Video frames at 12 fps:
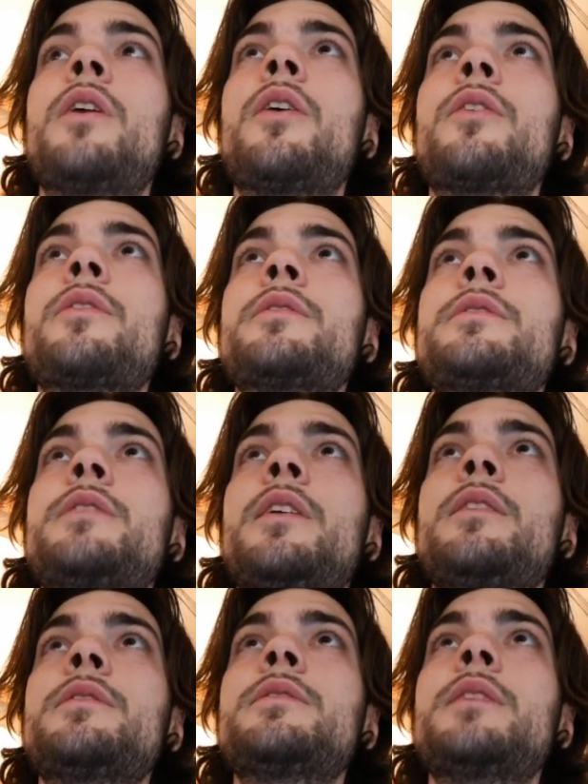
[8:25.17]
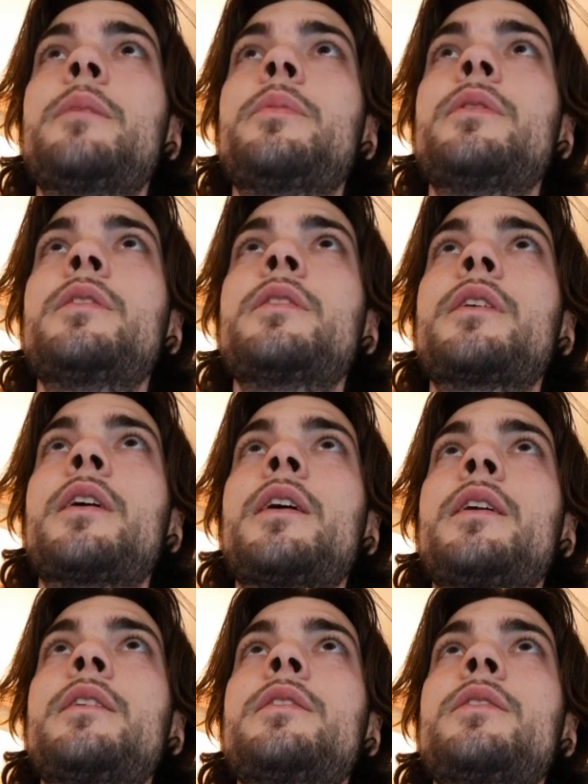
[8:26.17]
are the sellers stepping in
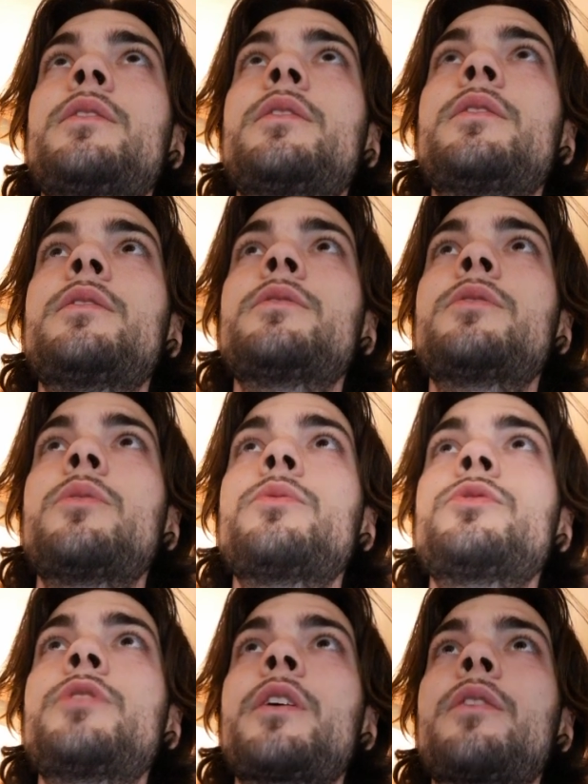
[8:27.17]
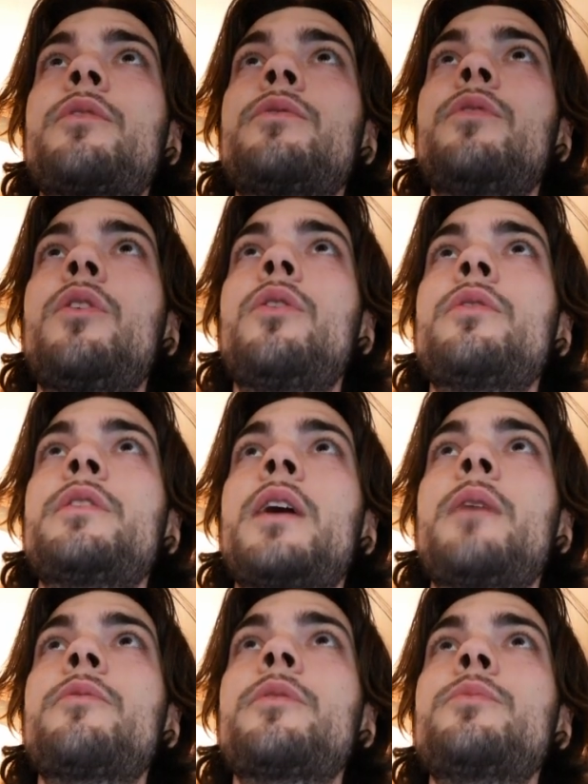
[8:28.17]
again? I was checking the 4-hour
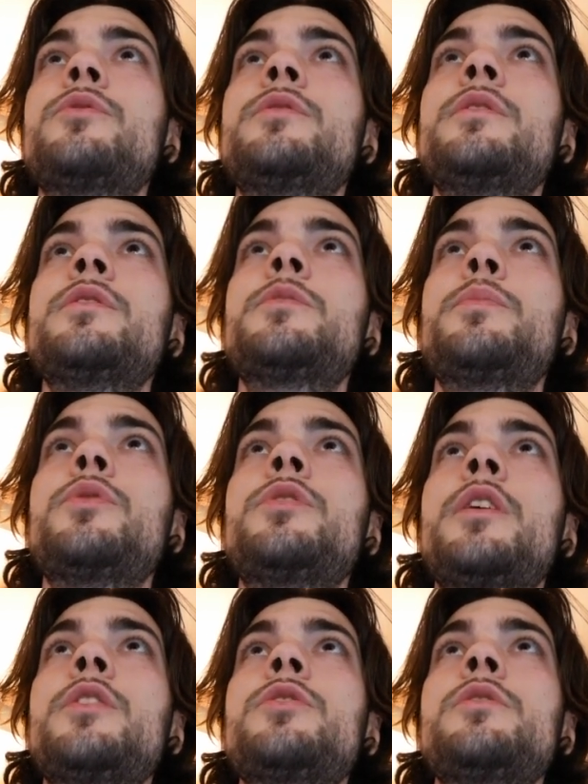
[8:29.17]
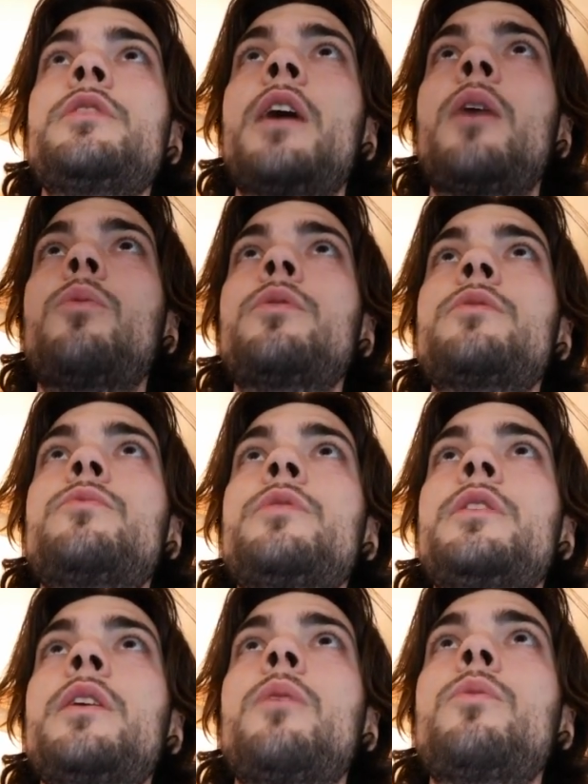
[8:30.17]
time frame. You see this potential. I wanted
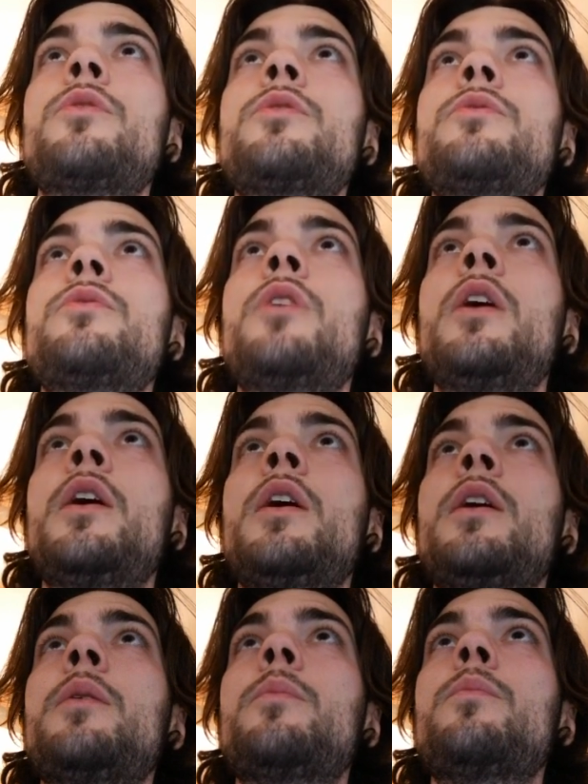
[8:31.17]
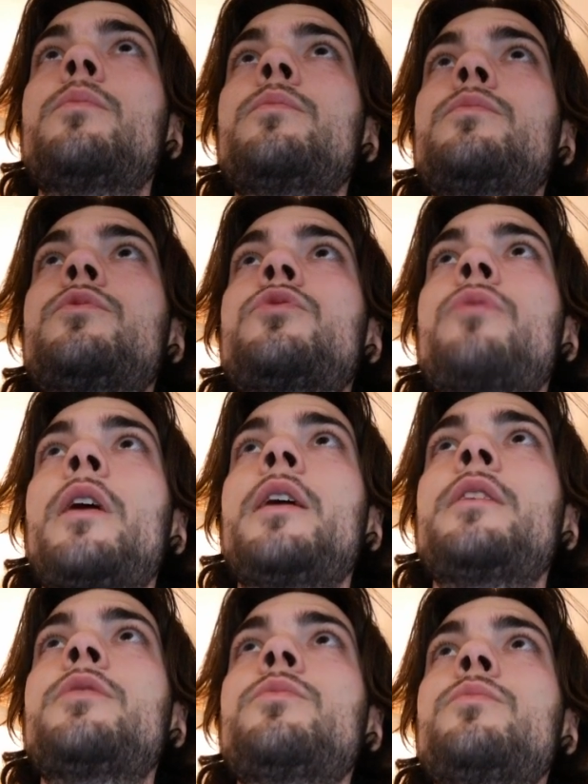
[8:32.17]
to
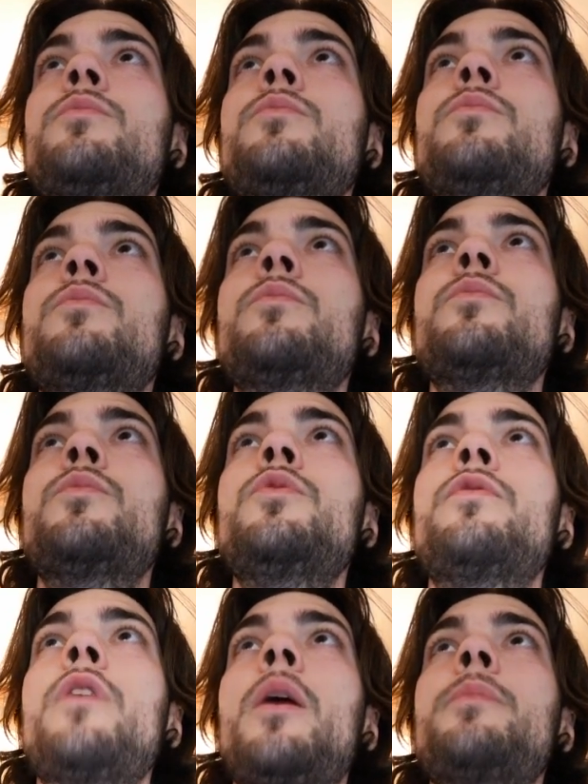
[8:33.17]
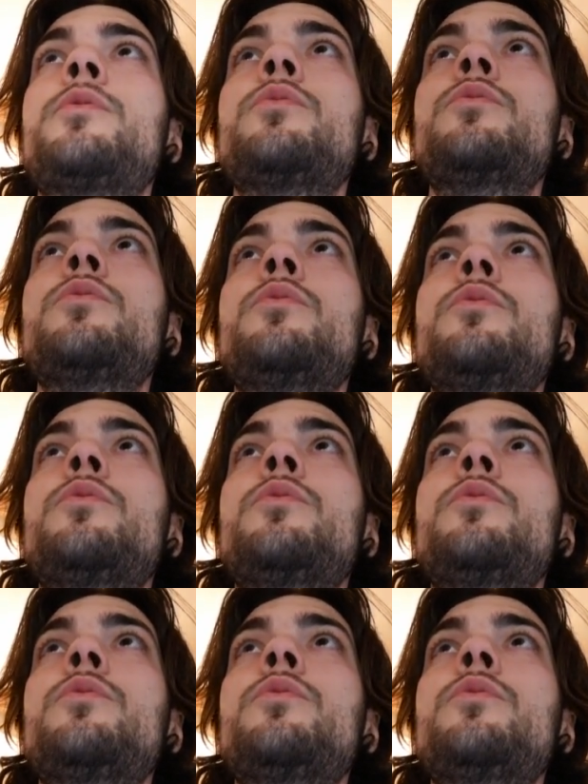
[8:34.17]
try to move up to